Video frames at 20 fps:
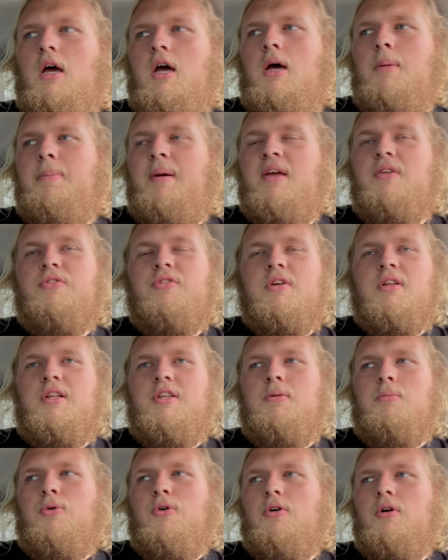Basically
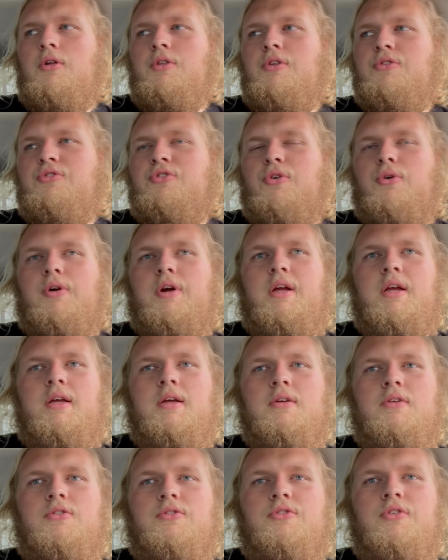the moral of the story
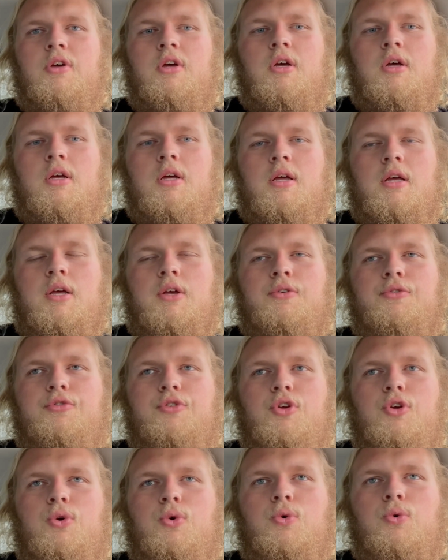is, if
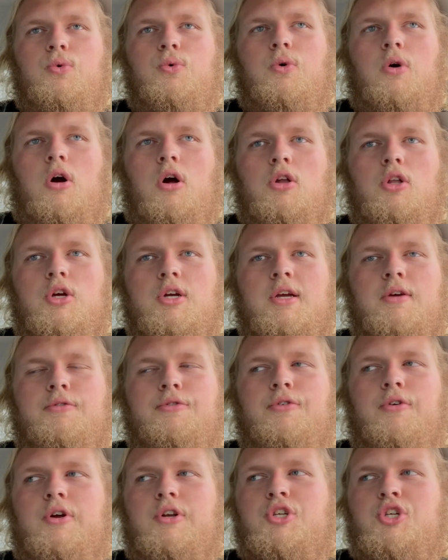you are looking
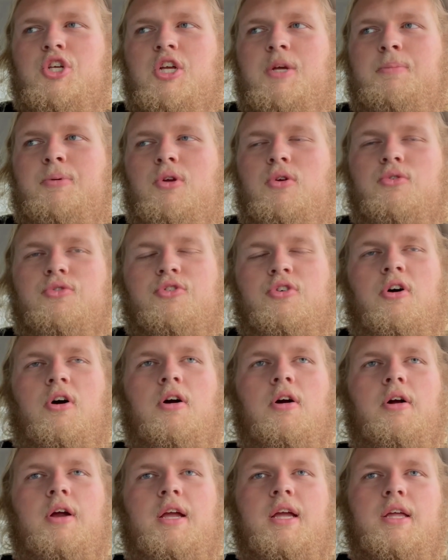for a cheap used
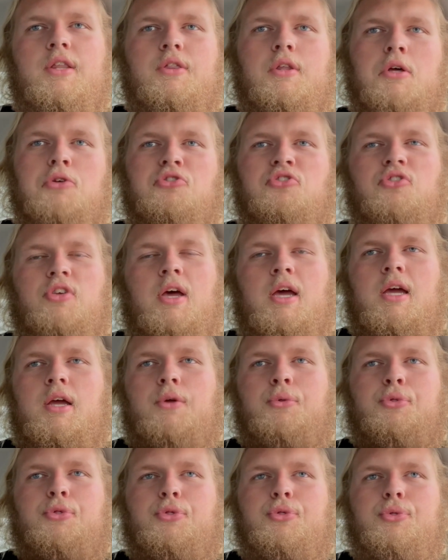car in the,
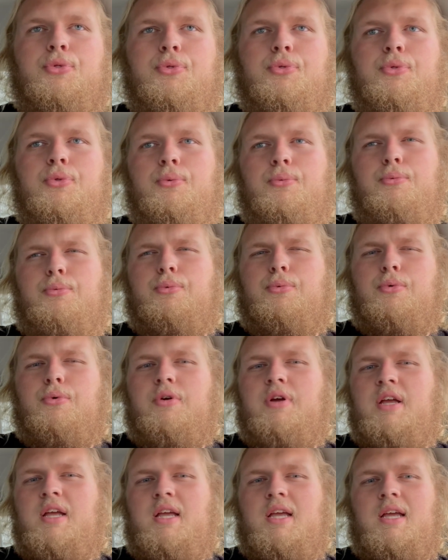say,
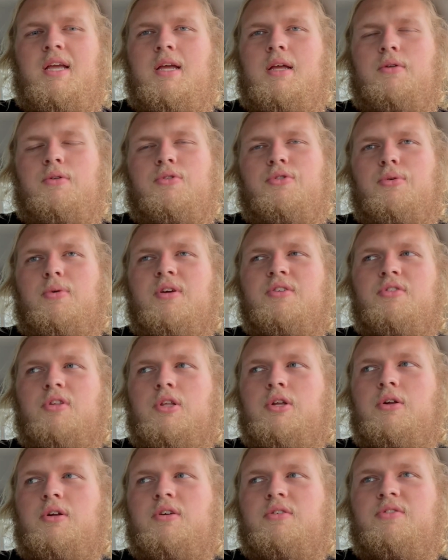three's a
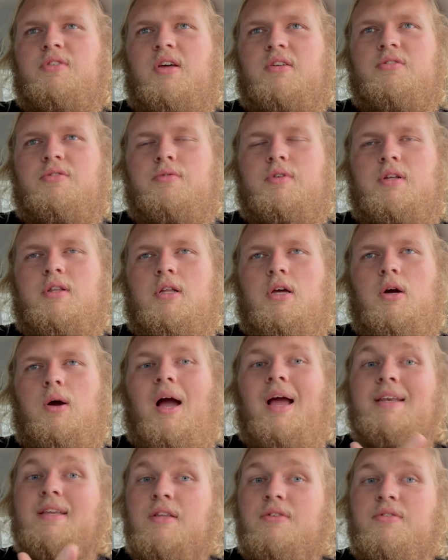little excessively low.
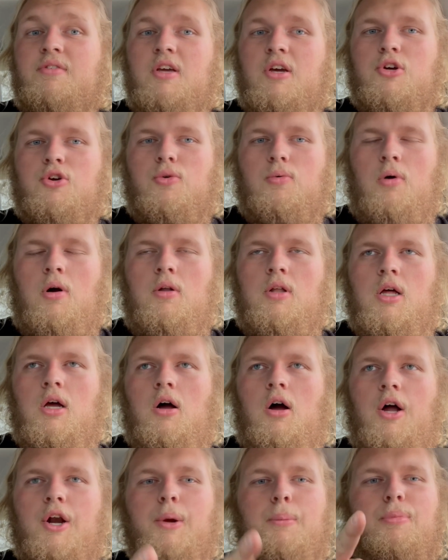I did see a Corolla
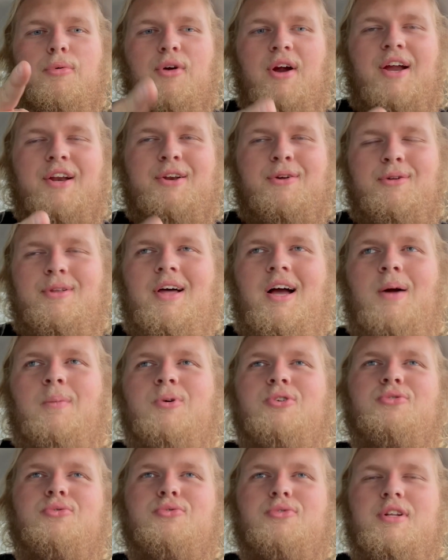on a brand new lot,
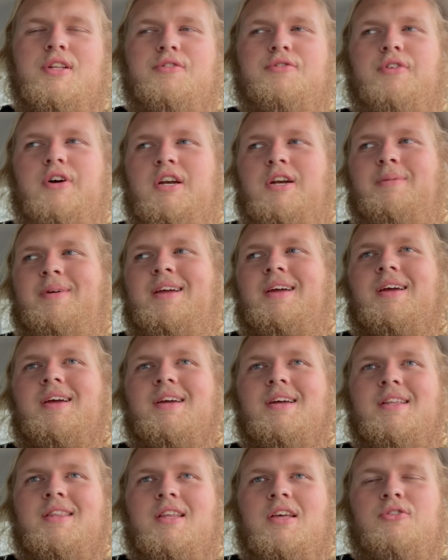which was really funny to me.
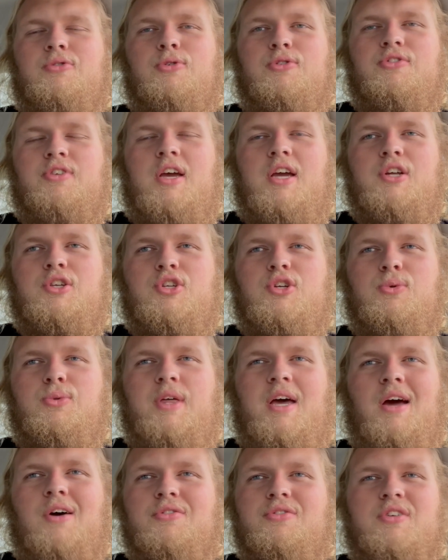This was a
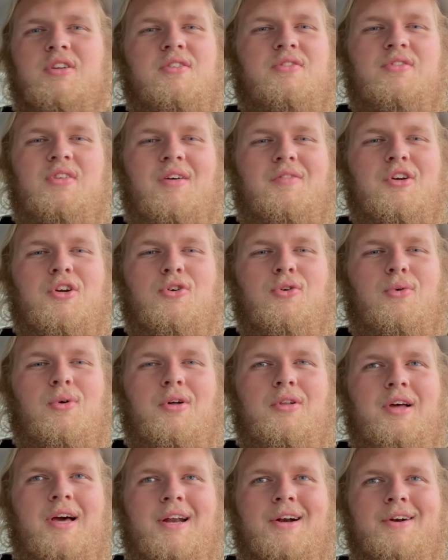2007
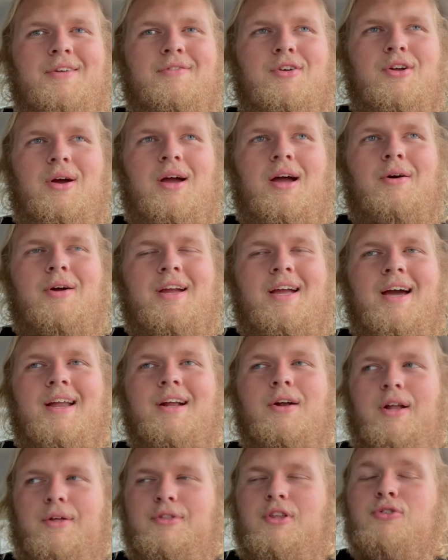Corolla. I don't even know how it got
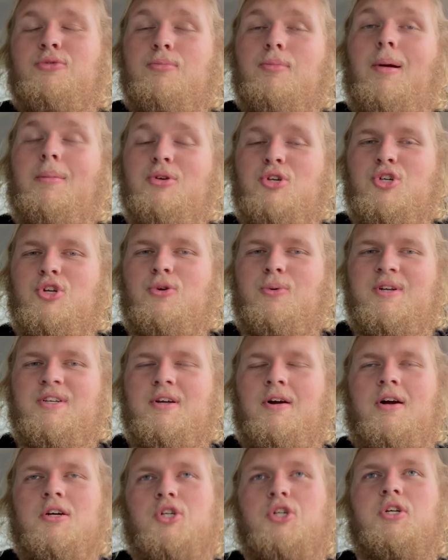here. Now this one probably should have went
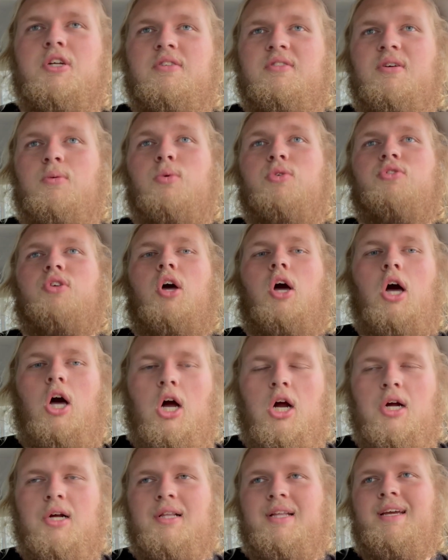to auction because it was
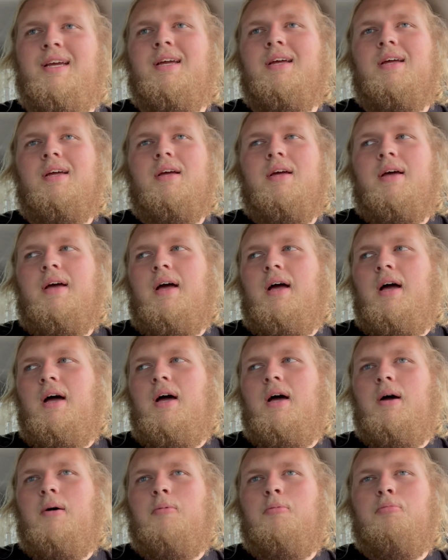ugly.
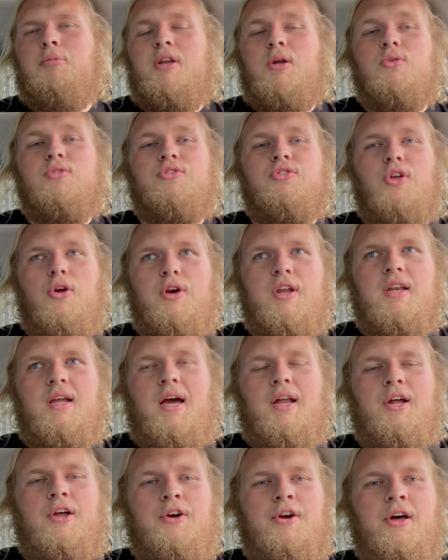But it was
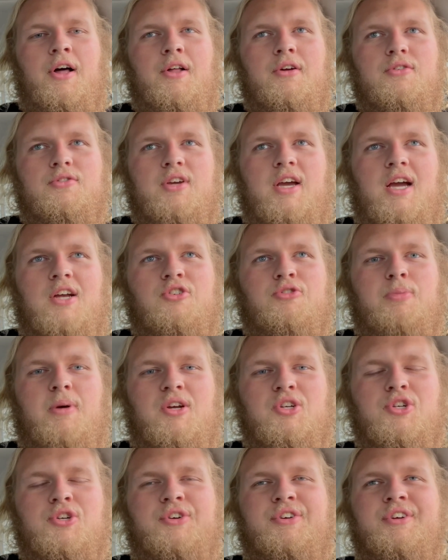$3,900 cash
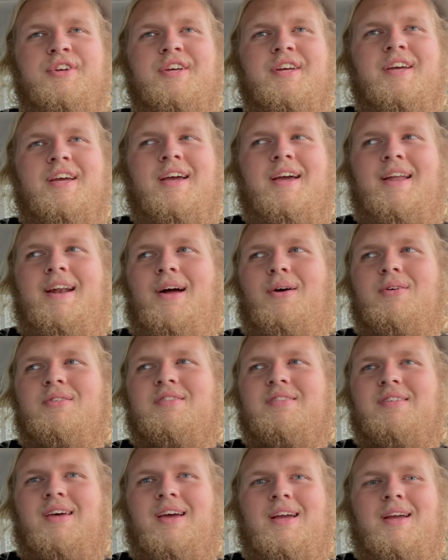special. And I
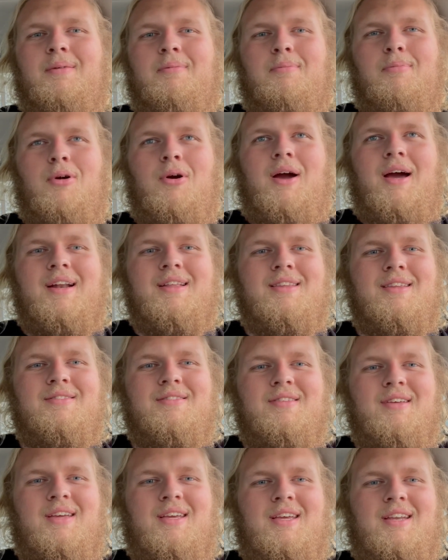was like, bro, how did this
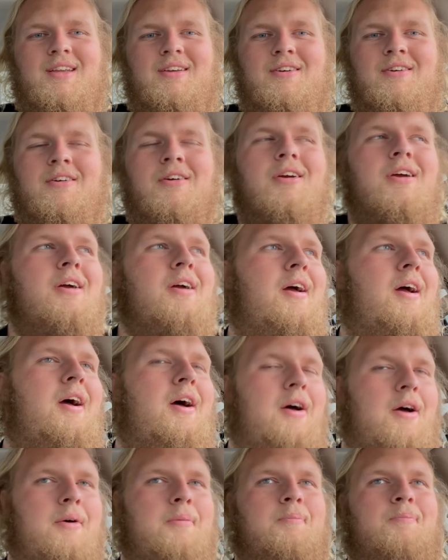thing get here?
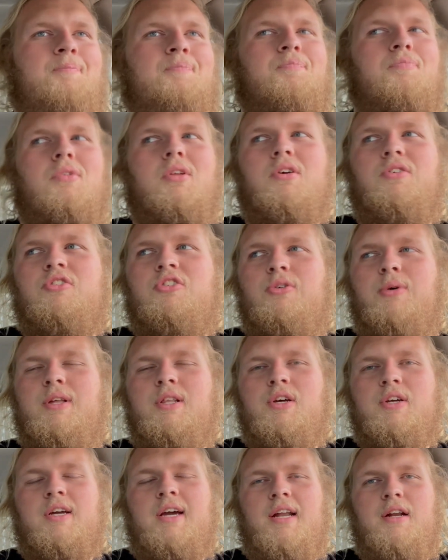So it
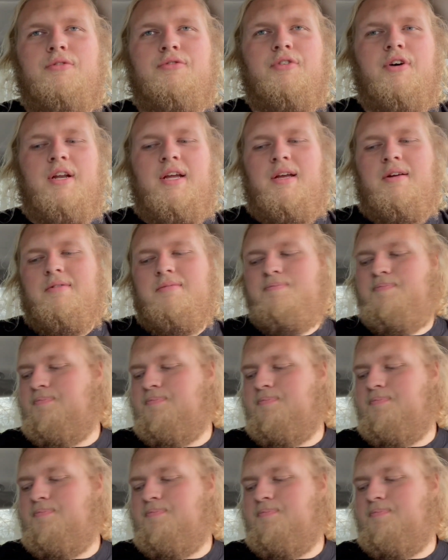looked kind of funny.